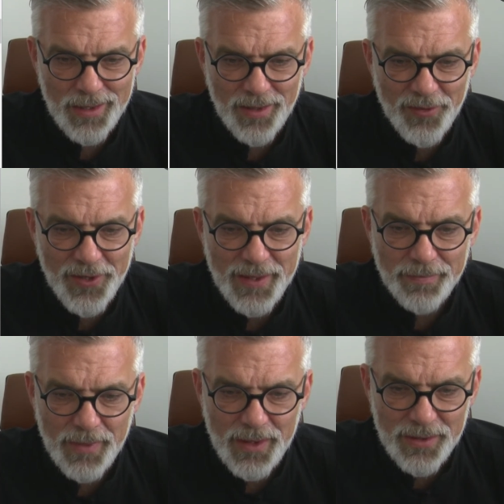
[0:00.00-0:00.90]
3.
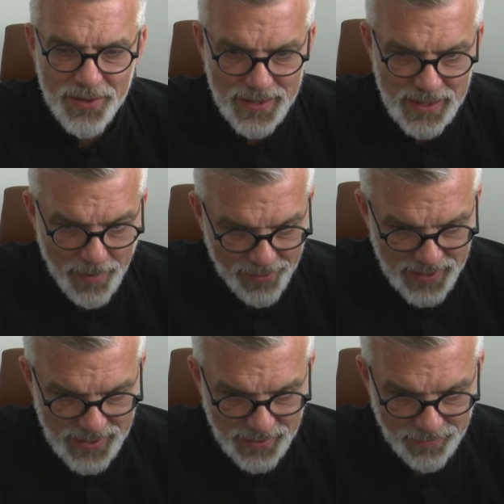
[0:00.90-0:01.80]

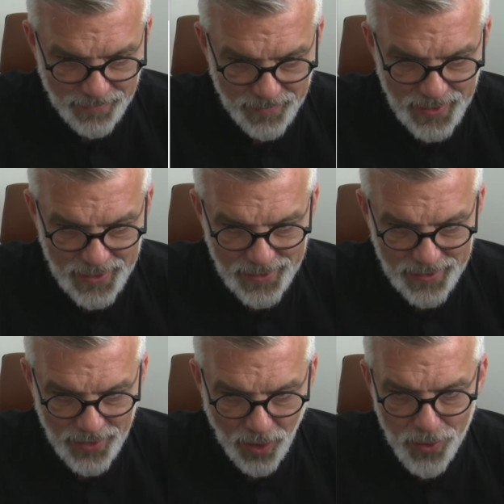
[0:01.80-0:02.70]
Transparency.
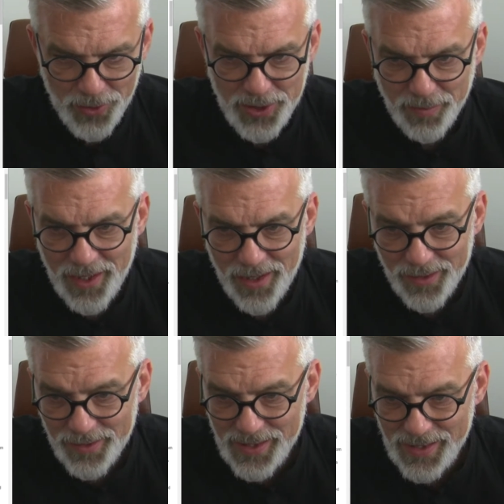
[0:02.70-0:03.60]
The clock should be
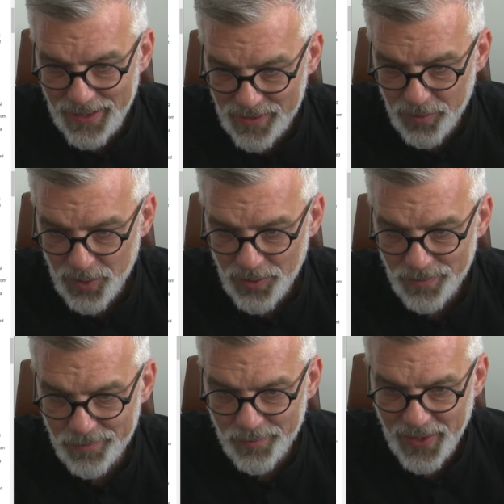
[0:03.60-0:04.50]
understandable
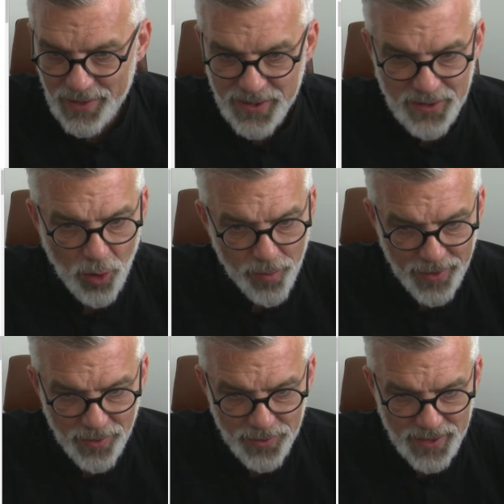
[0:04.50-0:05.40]
without
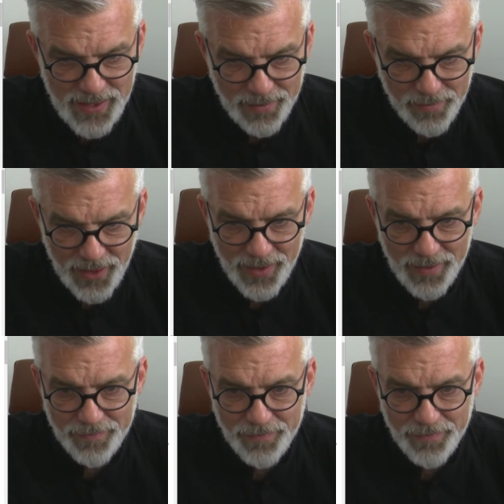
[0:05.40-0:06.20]
stopping or disassembling it.